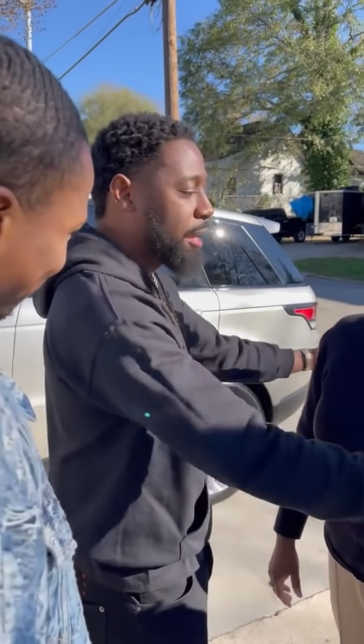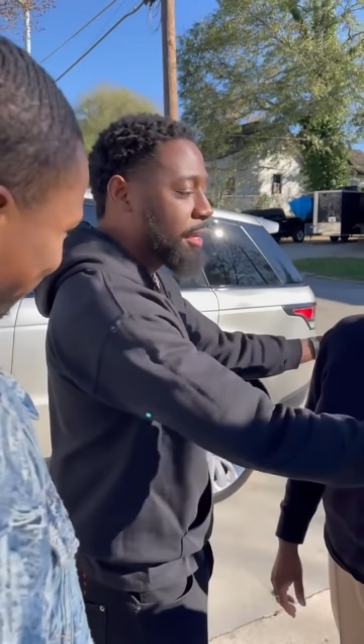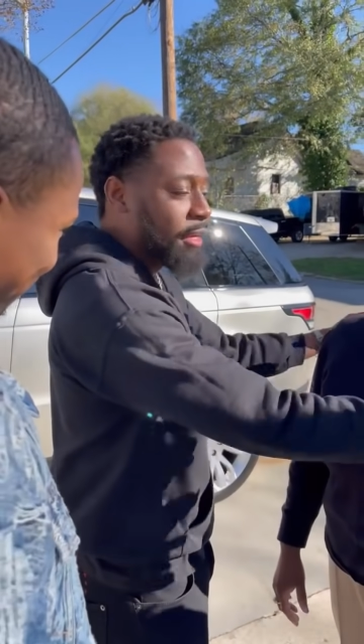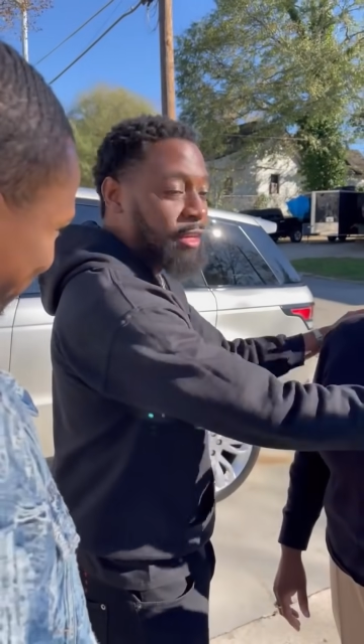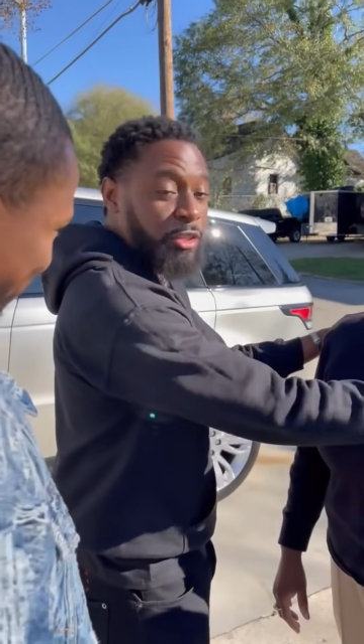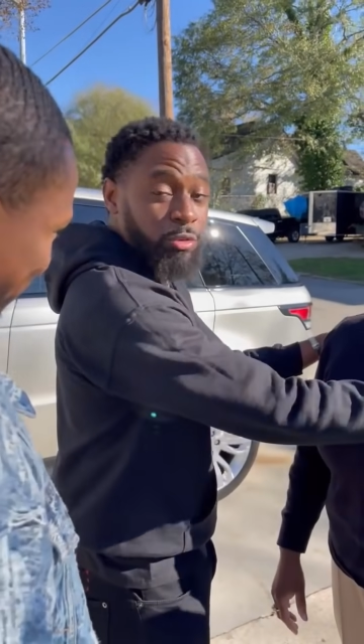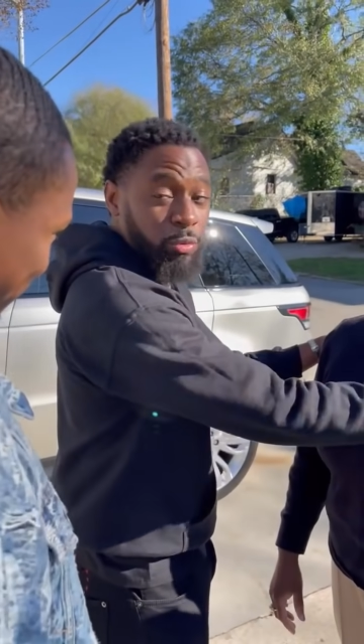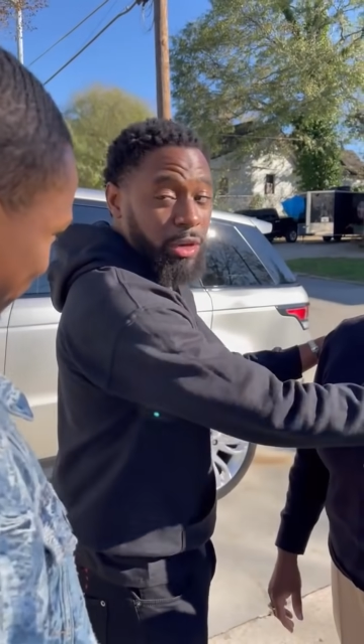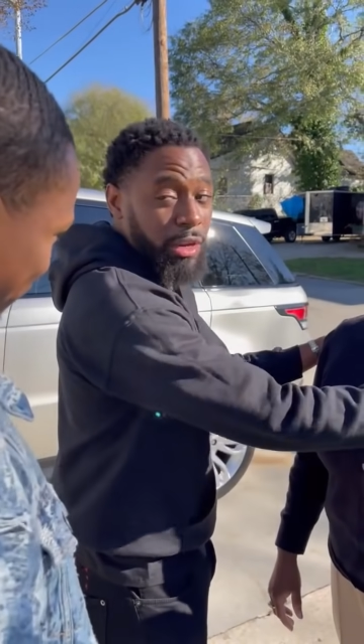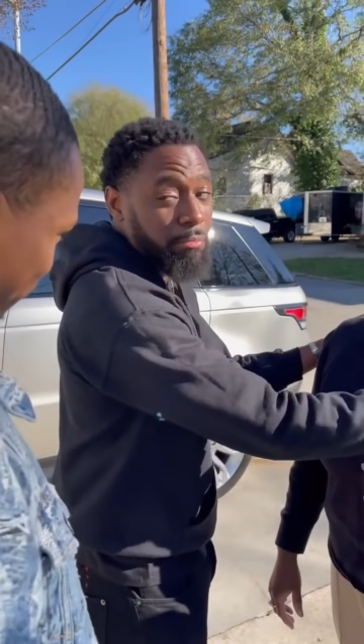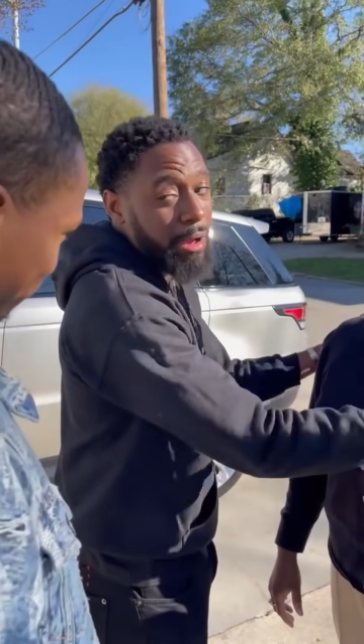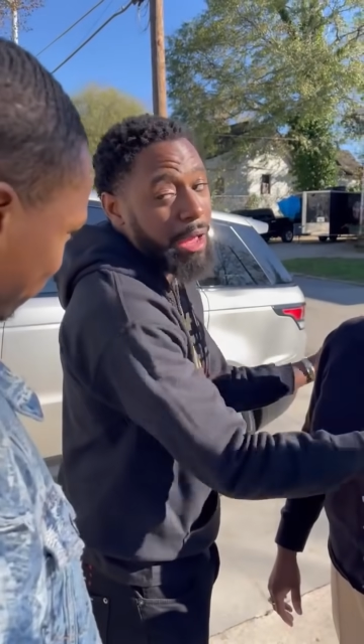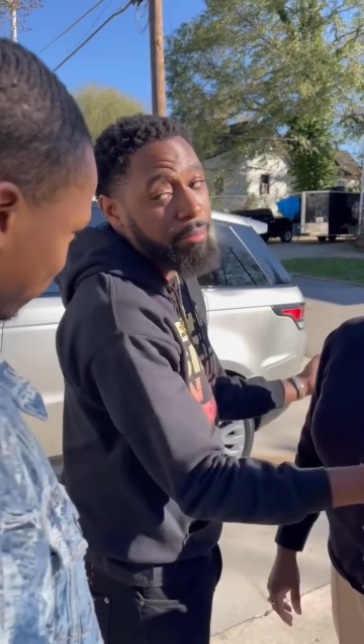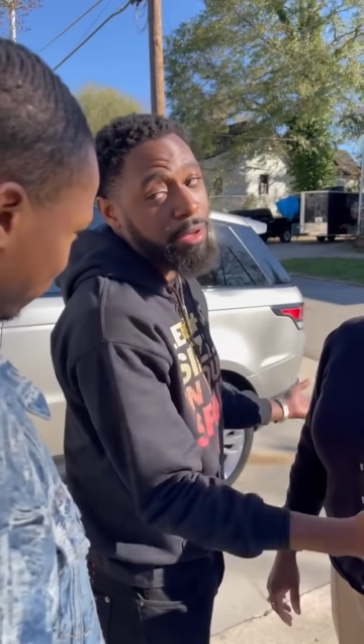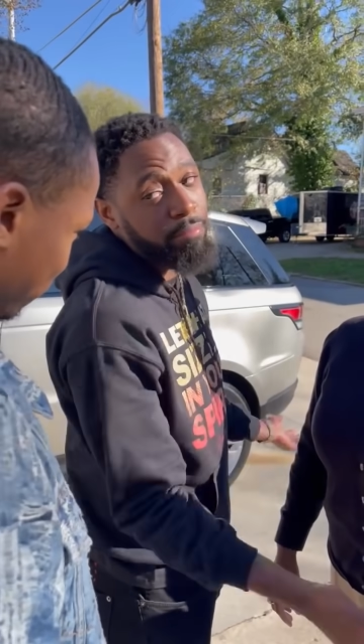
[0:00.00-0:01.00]
hey, the sweater
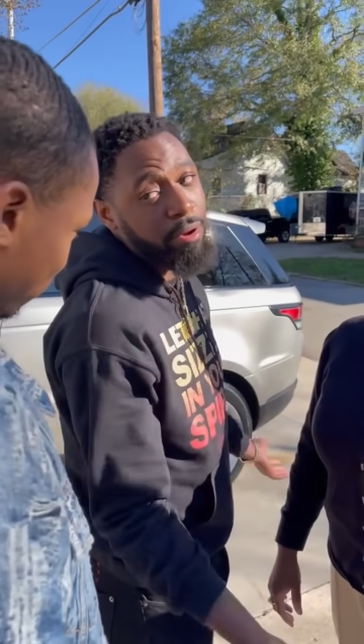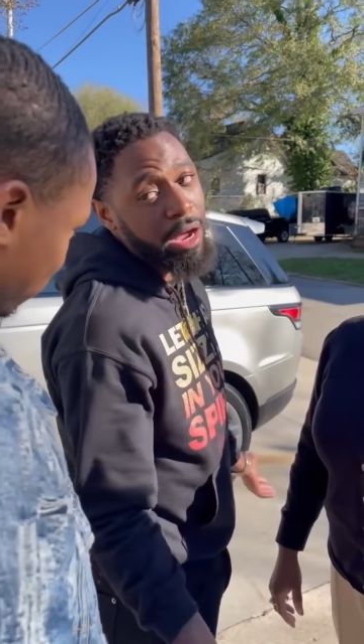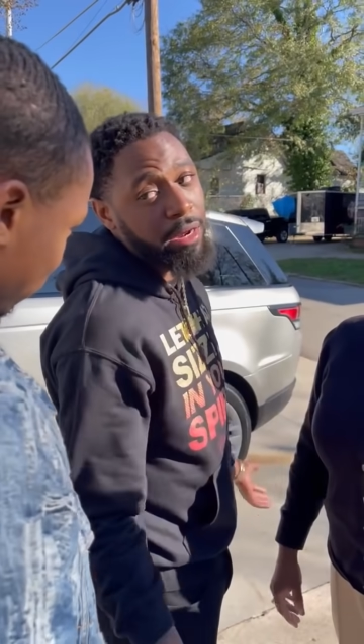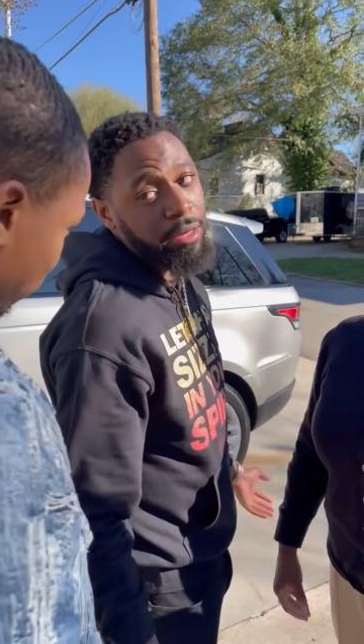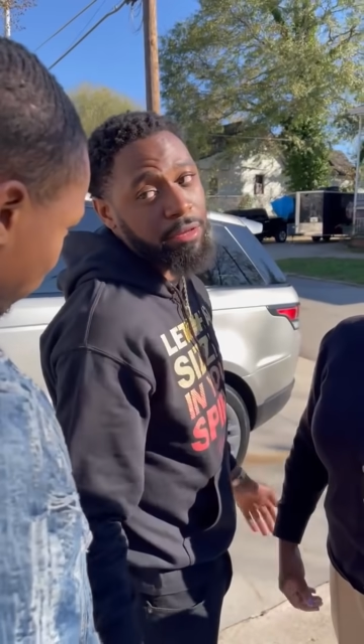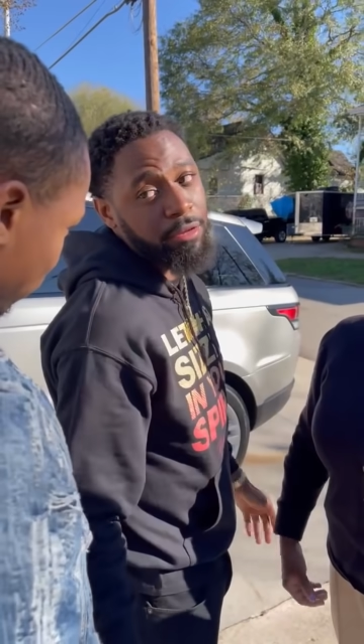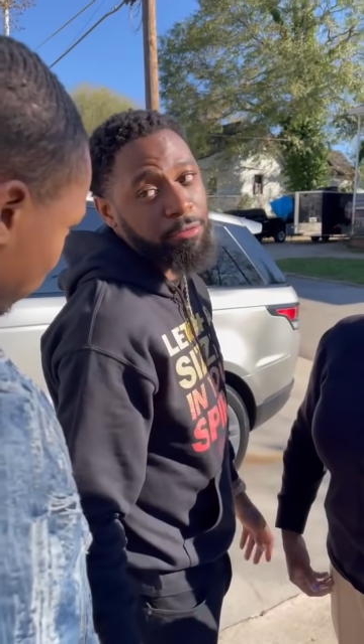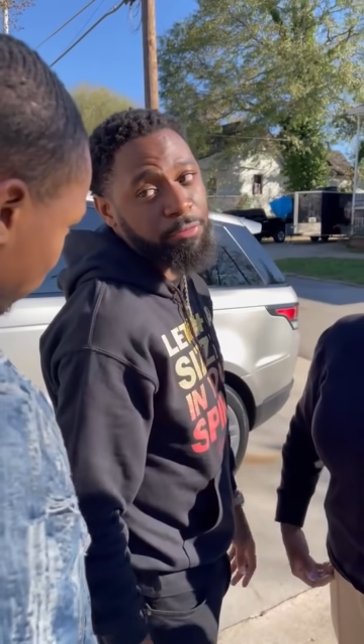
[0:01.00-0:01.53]
might be better, you